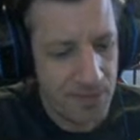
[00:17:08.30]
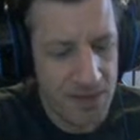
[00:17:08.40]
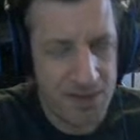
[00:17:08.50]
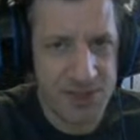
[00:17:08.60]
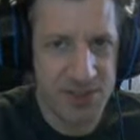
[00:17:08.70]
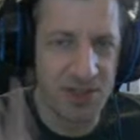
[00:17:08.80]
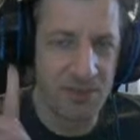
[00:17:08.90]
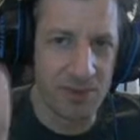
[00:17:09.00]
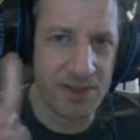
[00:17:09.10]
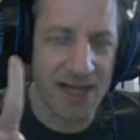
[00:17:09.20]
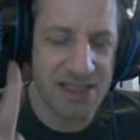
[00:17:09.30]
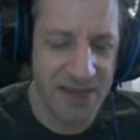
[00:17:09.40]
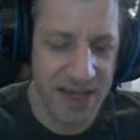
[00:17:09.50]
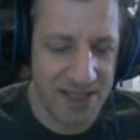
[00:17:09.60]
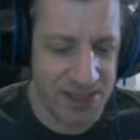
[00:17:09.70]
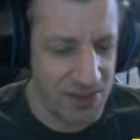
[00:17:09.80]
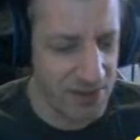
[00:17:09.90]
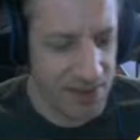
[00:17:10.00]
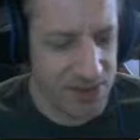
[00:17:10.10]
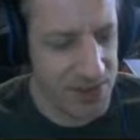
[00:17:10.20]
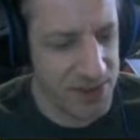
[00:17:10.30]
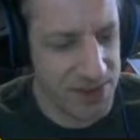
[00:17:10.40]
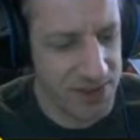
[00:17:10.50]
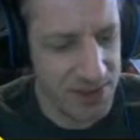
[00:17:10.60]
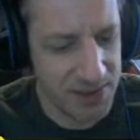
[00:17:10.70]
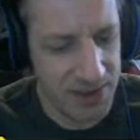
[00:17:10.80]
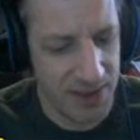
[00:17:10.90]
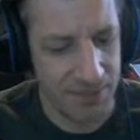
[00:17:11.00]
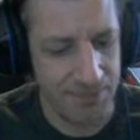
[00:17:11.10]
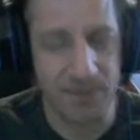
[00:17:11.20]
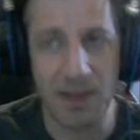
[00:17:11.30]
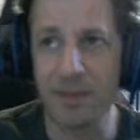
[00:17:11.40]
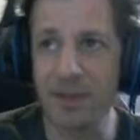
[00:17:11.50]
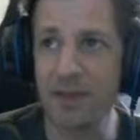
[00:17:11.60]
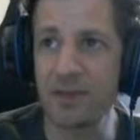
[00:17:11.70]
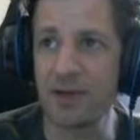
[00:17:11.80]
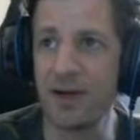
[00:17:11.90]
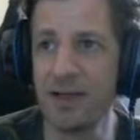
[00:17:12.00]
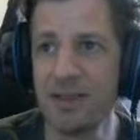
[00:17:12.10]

There's 2 more kinds of cancer that just, yeah, I'm going to get there.